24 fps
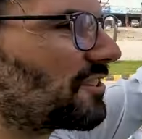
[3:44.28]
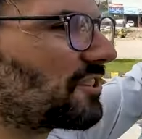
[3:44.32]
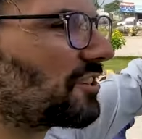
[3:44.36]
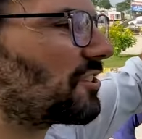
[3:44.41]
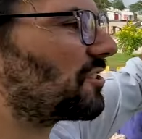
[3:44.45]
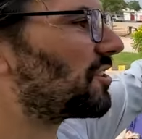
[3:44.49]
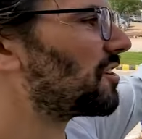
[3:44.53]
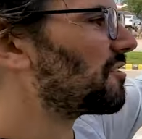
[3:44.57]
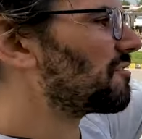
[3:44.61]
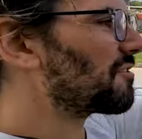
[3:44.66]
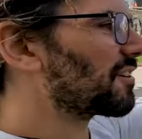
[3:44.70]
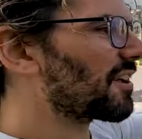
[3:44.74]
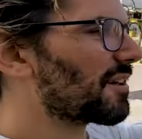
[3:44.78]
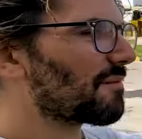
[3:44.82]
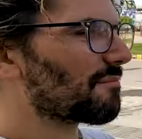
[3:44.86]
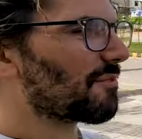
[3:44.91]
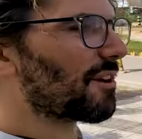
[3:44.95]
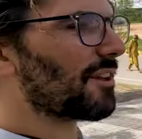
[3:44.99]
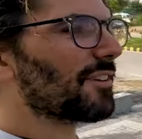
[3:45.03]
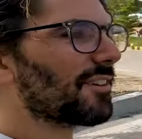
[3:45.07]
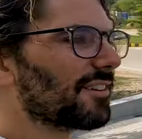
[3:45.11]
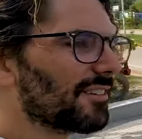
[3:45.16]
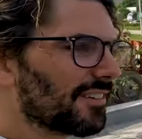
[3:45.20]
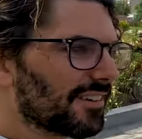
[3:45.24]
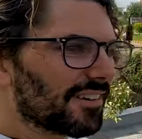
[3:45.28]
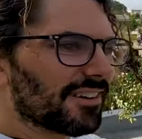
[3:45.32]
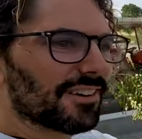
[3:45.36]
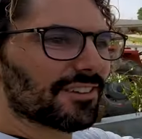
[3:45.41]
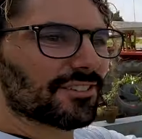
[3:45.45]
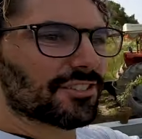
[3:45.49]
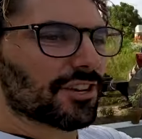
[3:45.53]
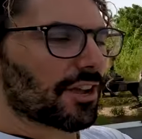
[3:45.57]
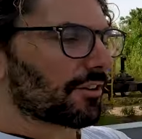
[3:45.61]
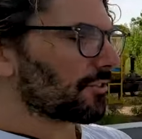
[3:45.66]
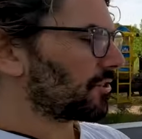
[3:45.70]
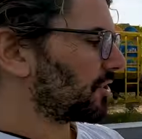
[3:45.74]
Nice to see you again, brother.
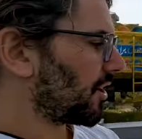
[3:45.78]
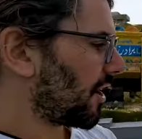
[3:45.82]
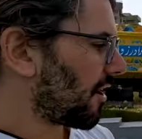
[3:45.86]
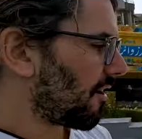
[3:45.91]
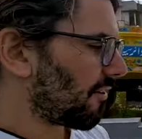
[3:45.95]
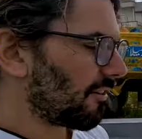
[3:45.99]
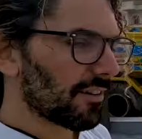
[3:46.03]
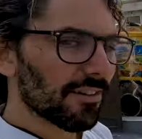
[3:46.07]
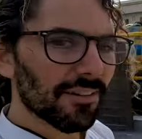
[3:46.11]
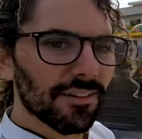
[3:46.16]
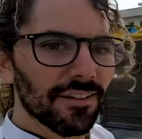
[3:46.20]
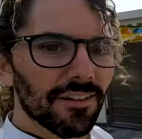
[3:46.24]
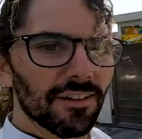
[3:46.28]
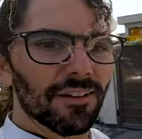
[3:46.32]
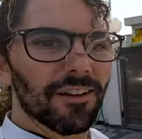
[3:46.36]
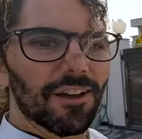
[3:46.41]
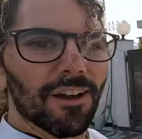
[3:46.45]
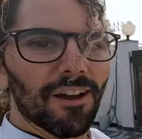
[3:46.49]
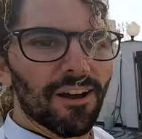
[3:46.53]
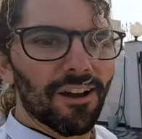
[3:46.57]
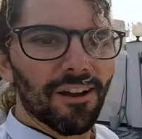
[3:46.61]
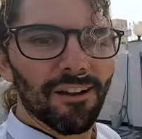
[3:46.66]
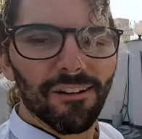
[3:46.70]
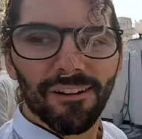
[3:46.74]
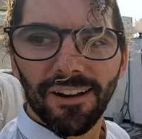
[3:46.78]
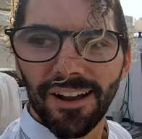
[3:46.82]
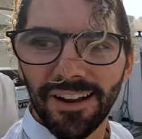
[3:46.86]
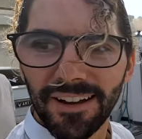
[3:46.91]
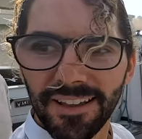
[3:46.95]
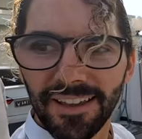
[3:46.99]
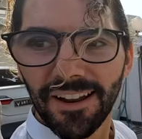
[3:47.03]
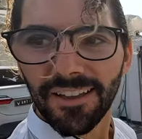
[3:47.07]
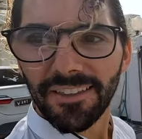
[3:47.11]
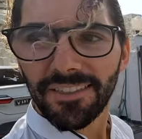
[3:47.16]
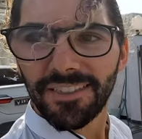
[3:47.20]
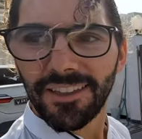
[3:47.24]
Ciao. All right,
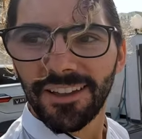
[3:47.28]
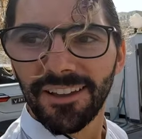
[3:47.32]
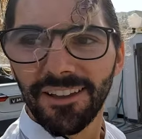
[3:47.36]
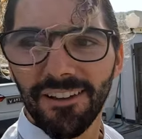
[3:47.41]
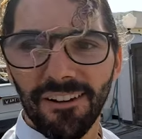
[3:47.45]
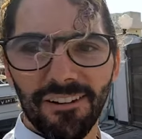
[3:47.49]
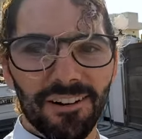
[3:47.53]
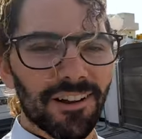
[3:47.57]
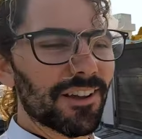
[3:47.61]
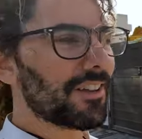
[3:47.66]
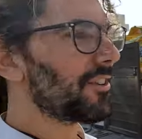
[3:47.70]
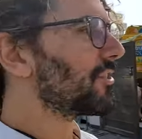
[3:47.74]
and I think our